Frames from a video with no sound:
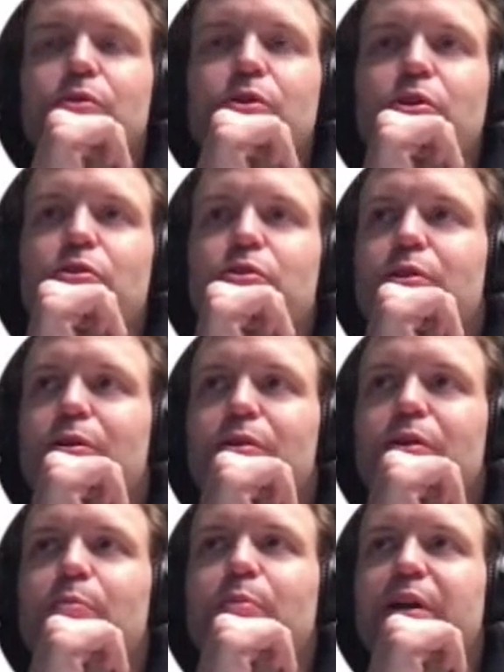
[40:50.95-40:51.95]
Just
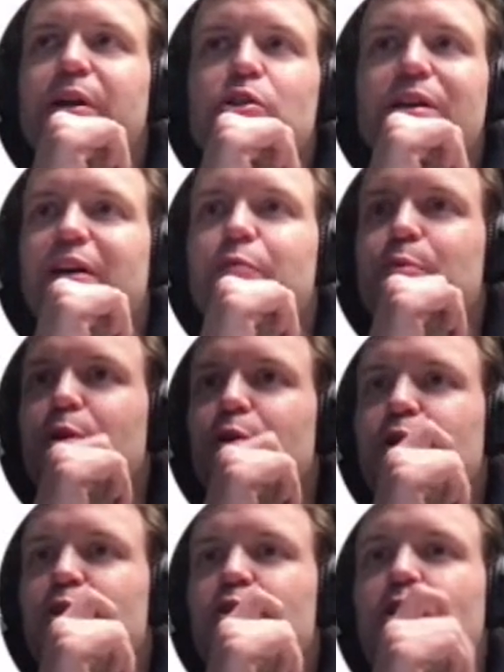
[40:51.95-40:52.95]
don't bring a stack of
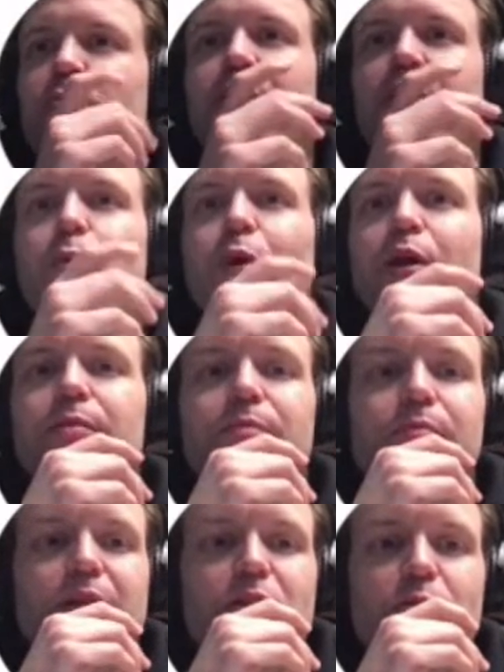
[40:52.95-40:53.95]
projects. Just bring one.
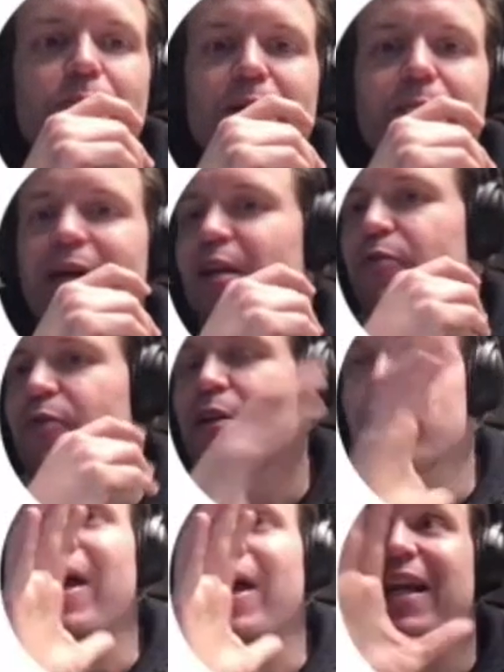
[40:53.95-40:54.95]
That's my main advice
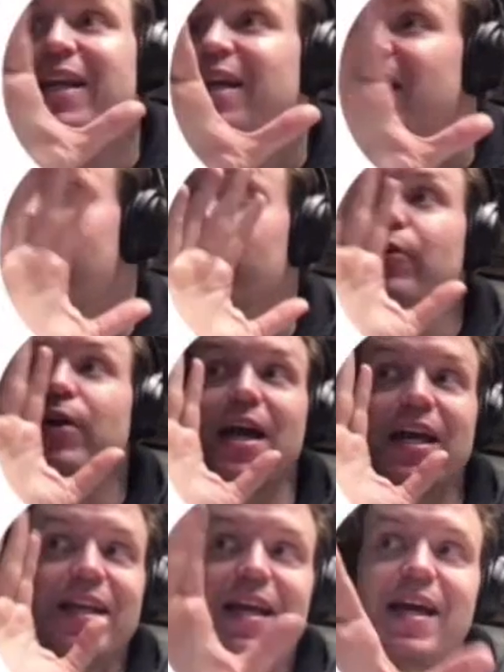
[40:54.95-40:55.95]
for any hacker
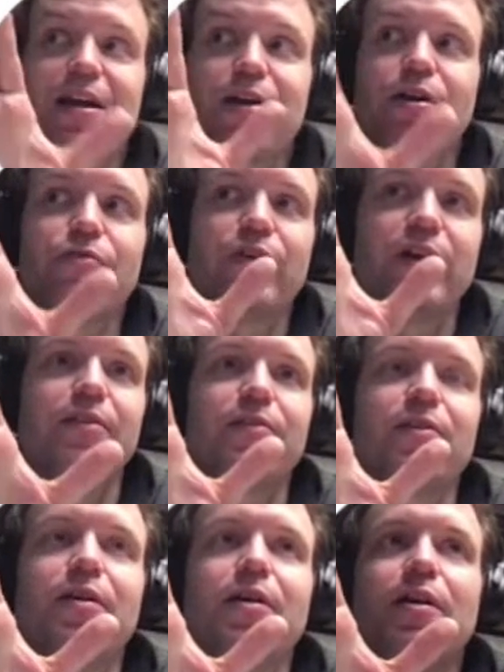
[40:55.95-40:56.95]
event.
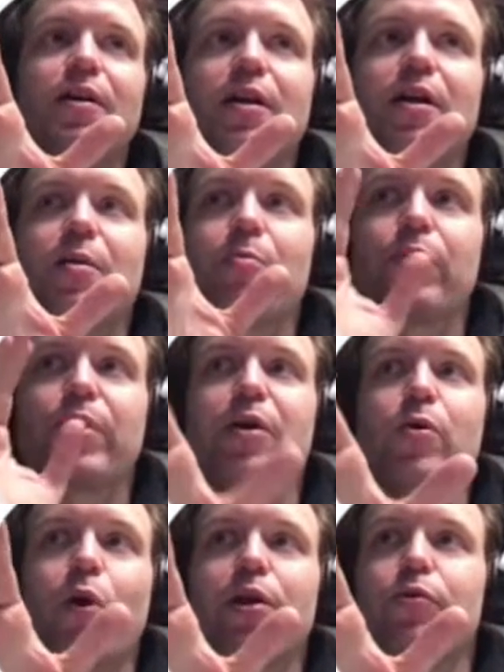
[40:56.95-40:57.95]

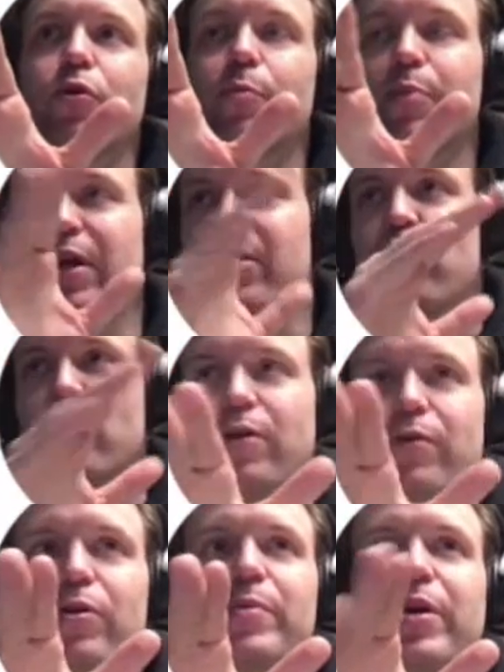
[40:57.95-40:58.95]
Bring one or bring
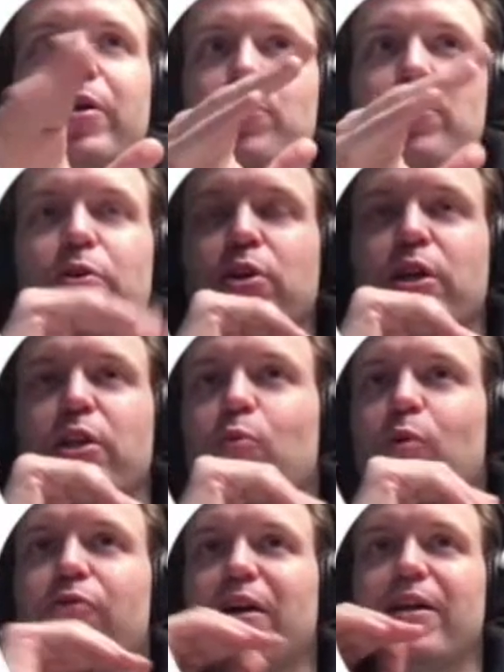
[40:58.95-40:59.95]
zero, because projects
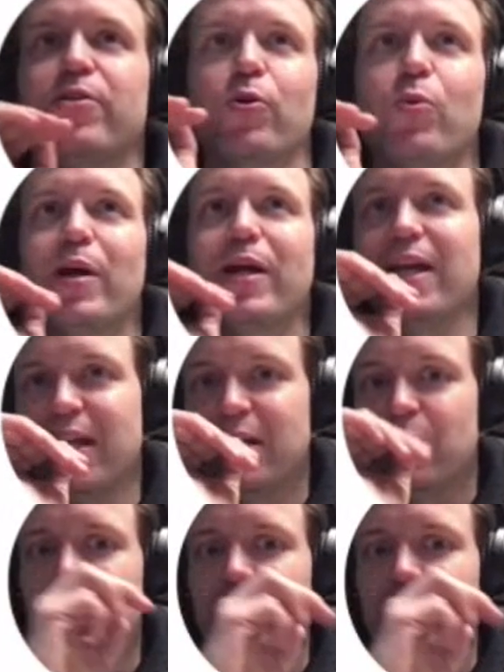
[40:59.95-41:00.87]
will find your way anyway.